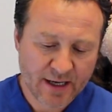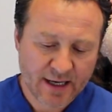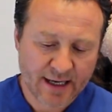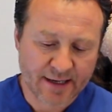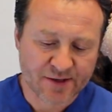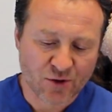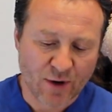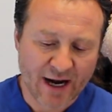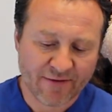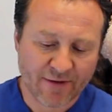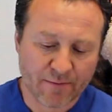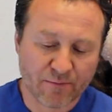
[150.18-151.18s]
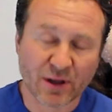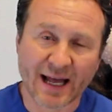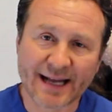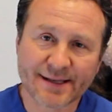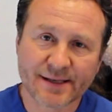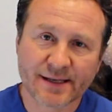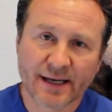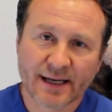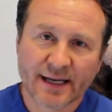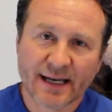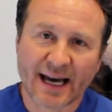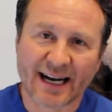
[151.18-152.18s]
and it's derived from plants,
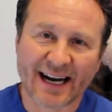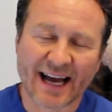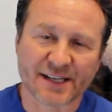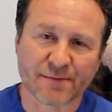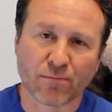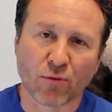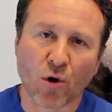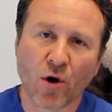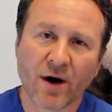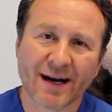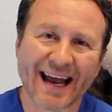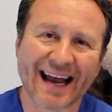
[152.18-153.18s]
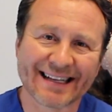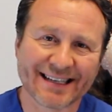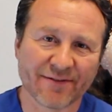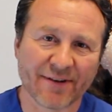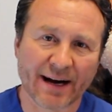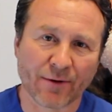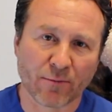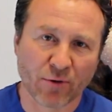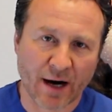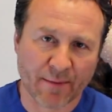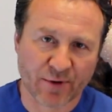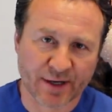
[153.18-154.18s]
and it has broad antiviral
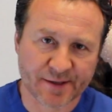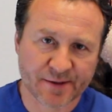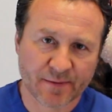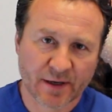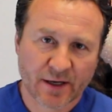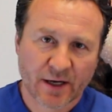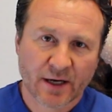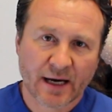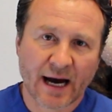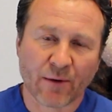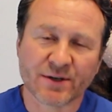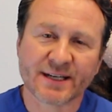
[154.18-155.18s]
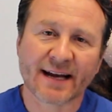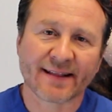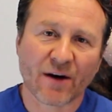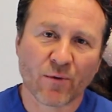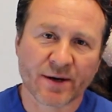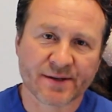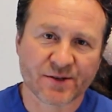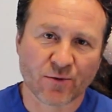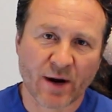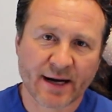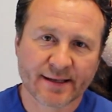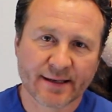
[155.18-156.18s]
properties. I would take that one as
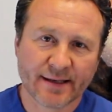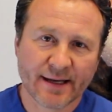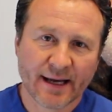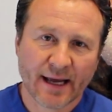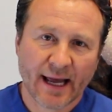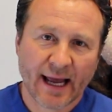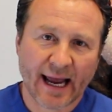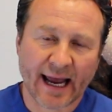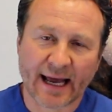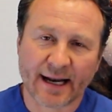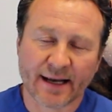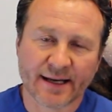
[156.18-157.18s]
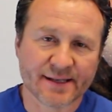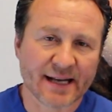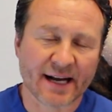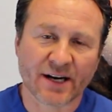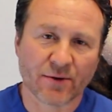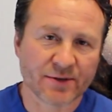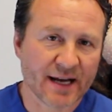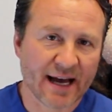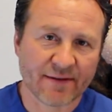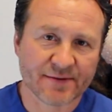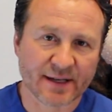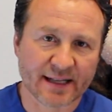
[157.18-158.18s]
directed and is not known to
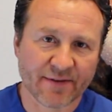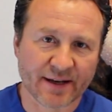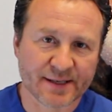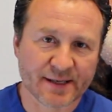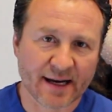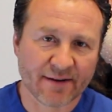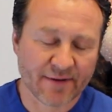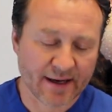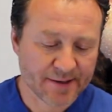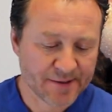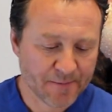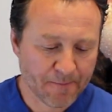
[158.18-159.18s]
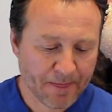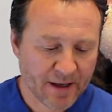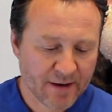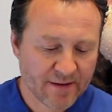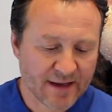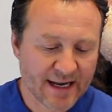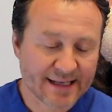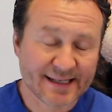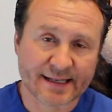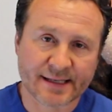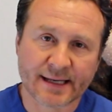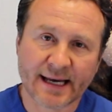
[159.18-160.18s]
have significant side effects. The
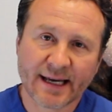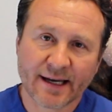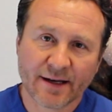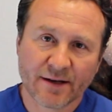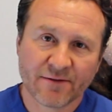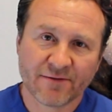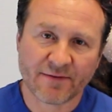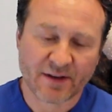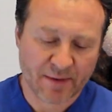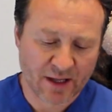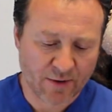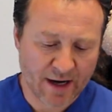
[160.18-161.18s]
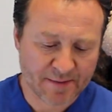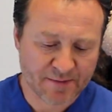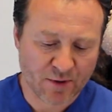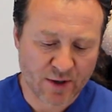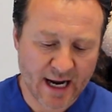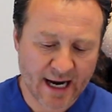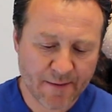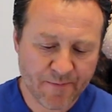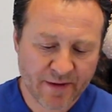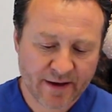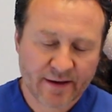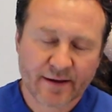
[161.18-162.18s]
next is zinc, 50 milligrams per
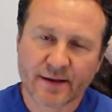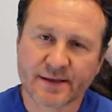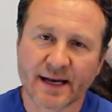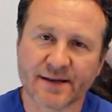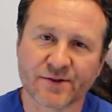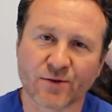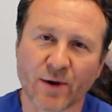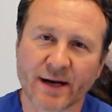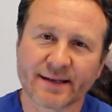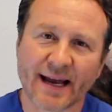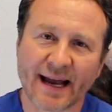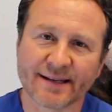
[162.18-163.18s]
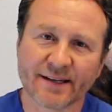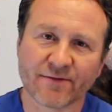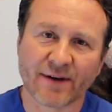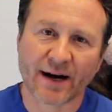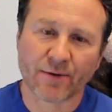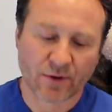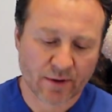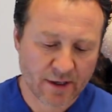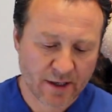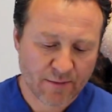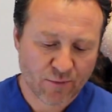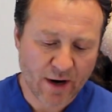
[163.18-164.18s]
day. This has direct antiviral
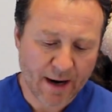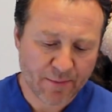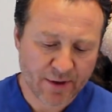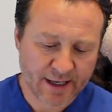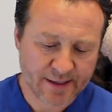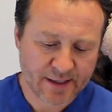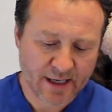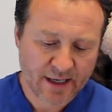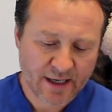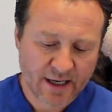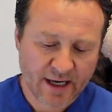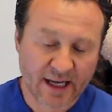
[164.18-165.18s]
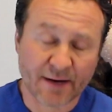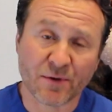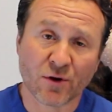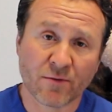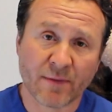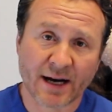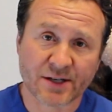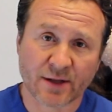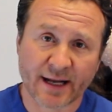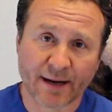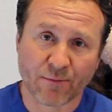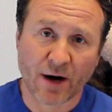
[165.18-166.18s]
properties and immune
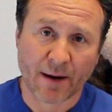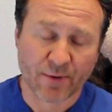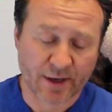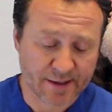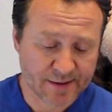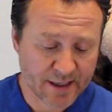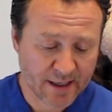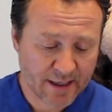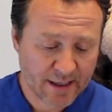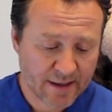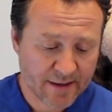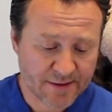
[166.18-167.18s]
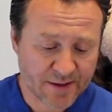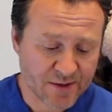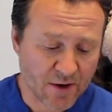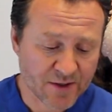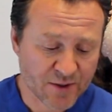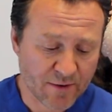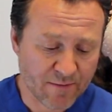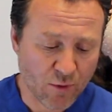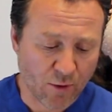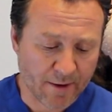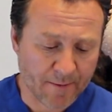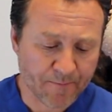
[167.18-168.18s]
modulating properties. This is also
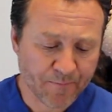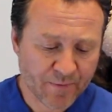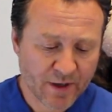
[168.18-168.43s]
important.